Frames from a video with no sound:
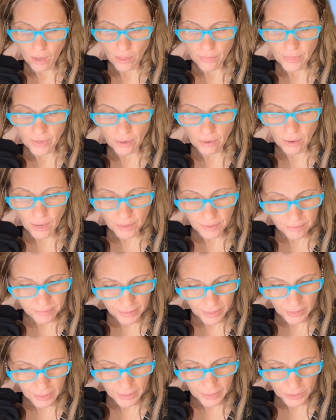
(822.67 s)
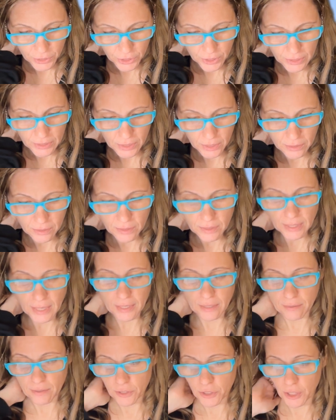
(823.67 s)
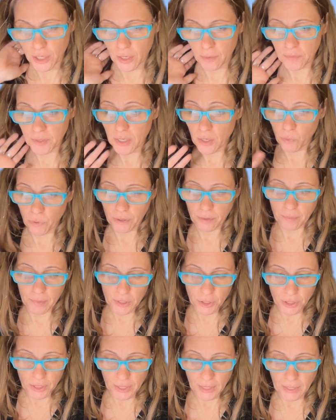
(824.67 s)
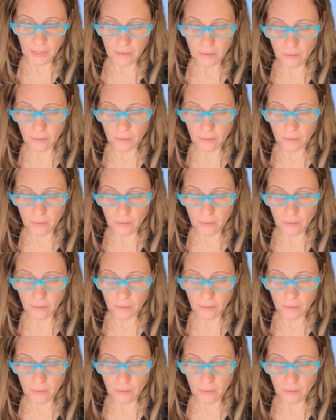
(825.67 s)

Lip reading: There are other variations on the sign of the terms that are worth mentioning.